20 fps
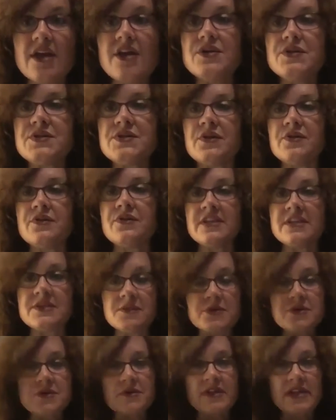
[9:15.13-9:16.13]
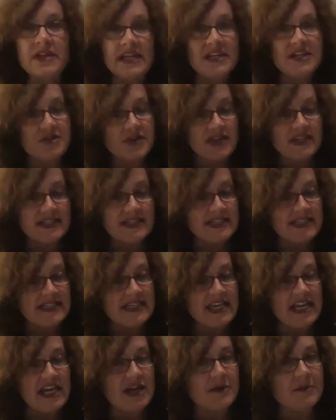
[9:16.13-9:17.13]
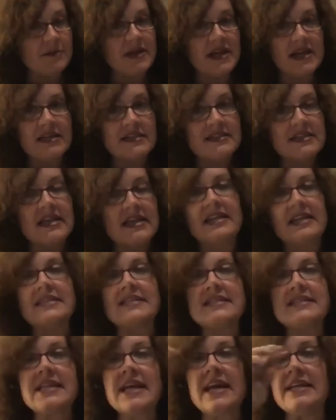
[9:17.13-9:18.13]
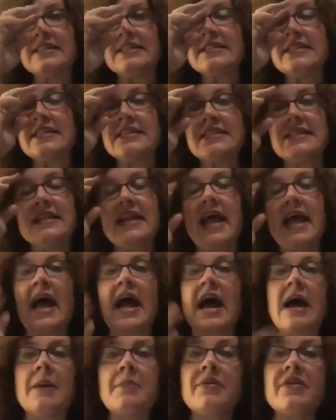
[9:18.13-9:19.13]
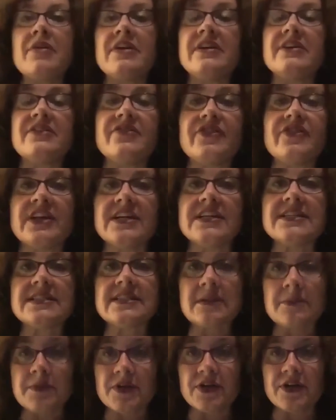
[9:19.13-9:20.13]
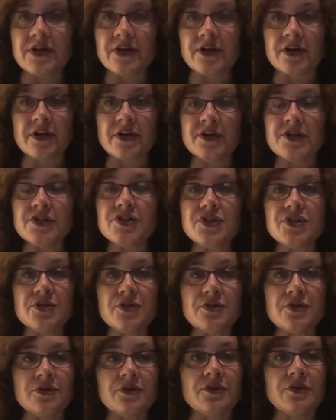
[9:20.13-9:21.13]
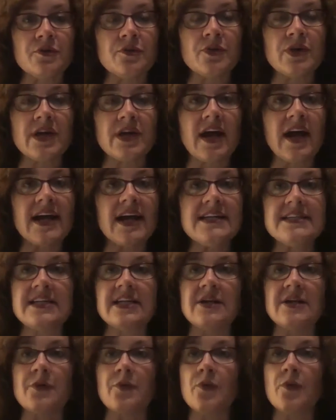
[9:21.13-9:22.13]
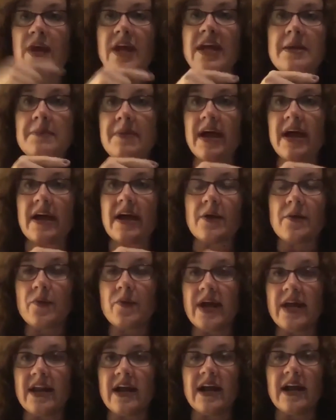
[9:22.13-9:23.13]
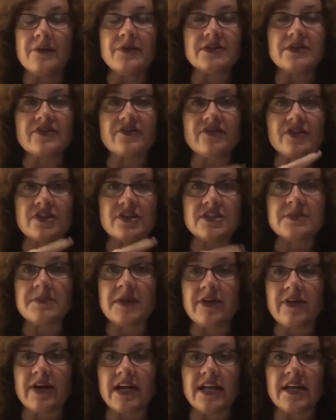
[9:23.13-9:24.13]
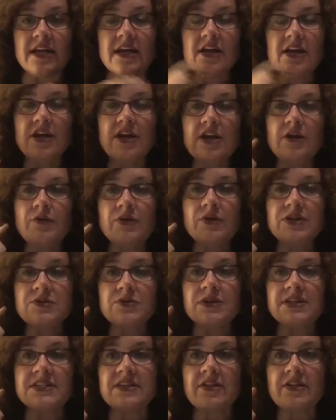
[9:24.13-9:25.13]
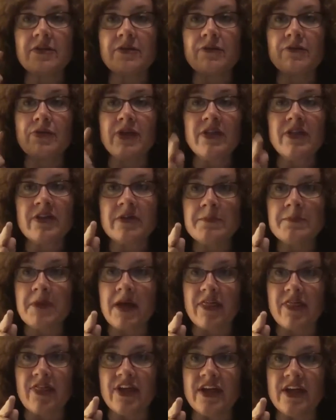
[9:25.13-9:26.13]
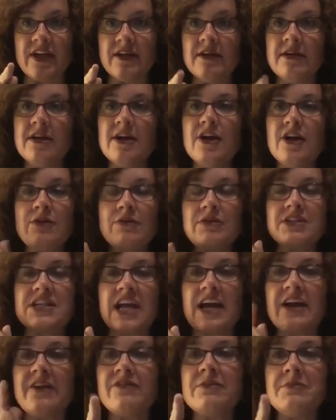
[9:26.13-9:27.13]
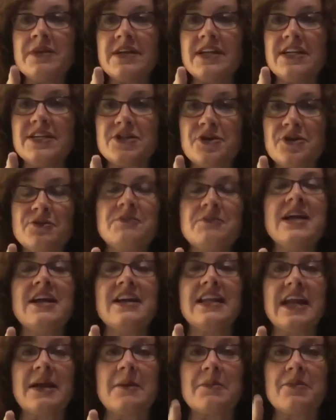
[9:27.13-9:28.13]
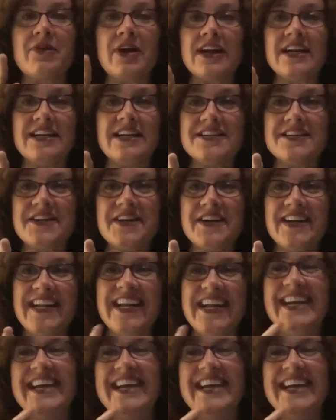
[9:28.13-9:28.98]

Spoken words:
So this was really interesting to hear, because in a sense, it's an app that is very similar to what I did way back when I was first married, which was the rhythm method, which everybody told me I'd get pregnant on.